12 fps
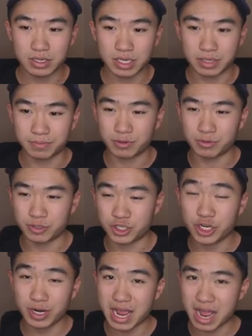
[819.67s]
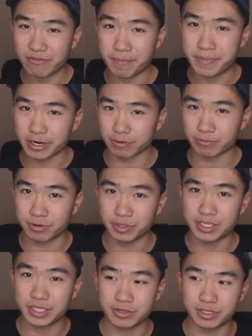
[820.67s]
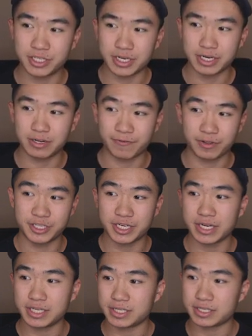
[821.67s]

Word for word: Um, who should have a bigger role this year in the gen for the Jennies,